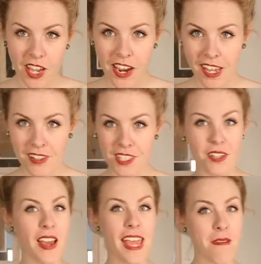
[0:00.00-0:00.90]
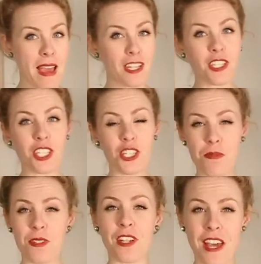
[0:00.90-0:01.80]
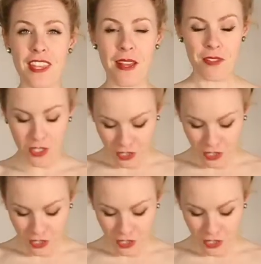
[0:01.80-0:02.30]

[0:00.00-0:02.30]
Alright, so I am actually super glad that I was